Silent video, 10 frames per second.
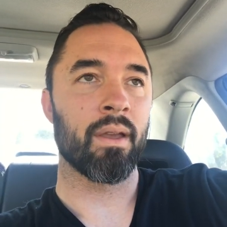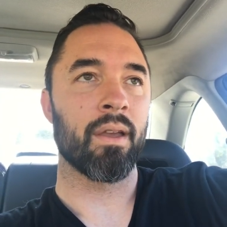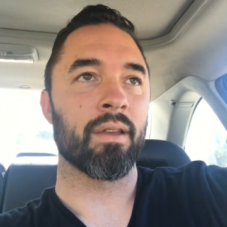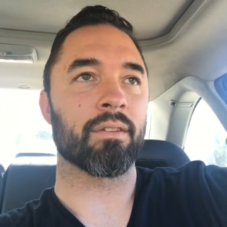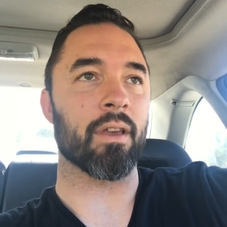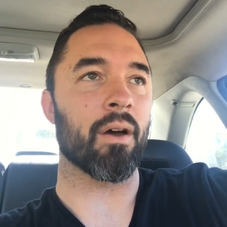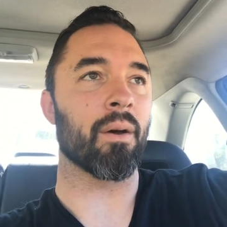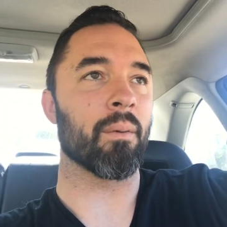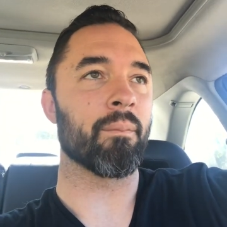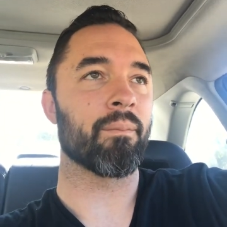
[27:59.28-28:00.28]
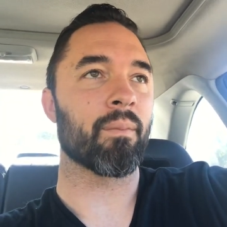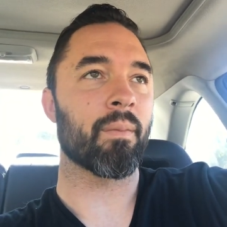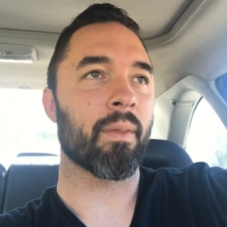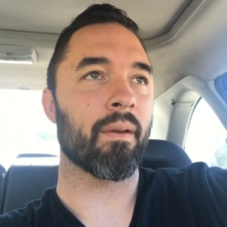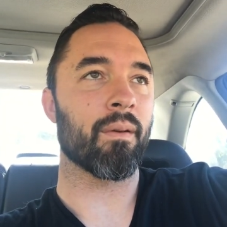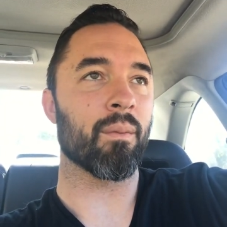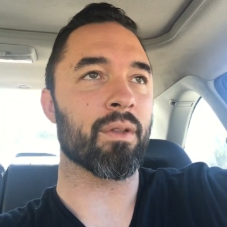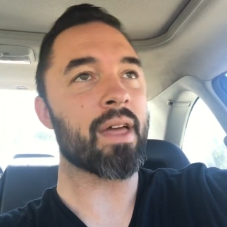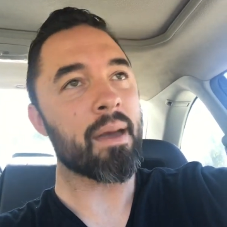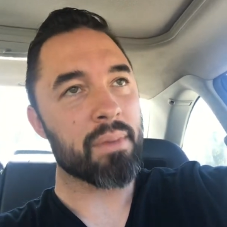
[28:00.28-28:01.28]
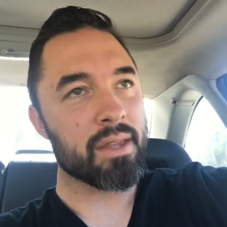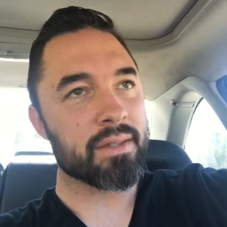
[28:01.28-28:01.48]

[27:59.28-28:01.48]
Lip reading: So, with that being